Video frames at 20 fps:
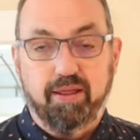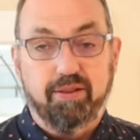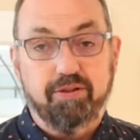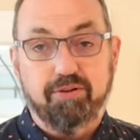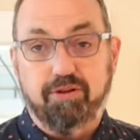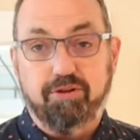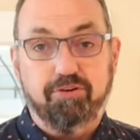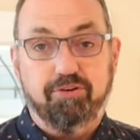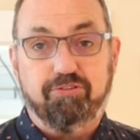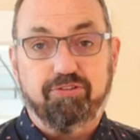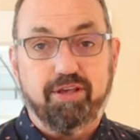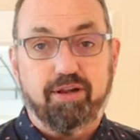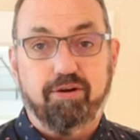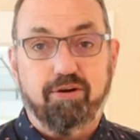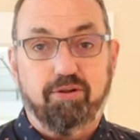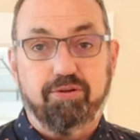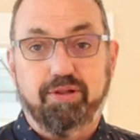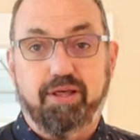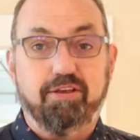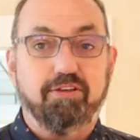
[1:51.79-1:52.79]
and then you just get
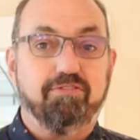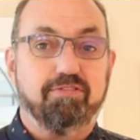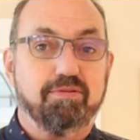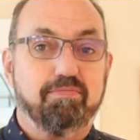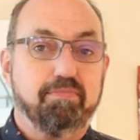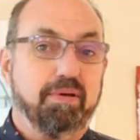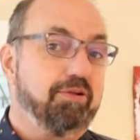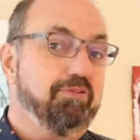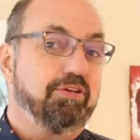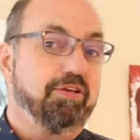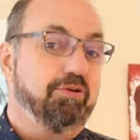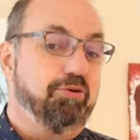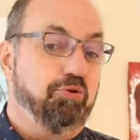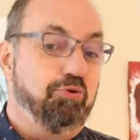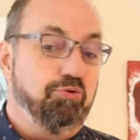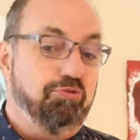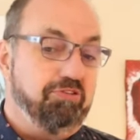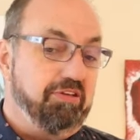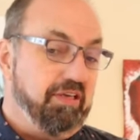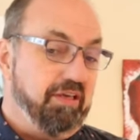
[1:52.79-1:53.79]
it all nice and melty and
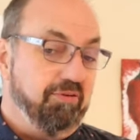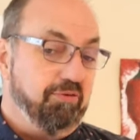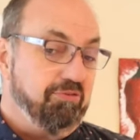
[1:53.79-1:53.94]
oozy.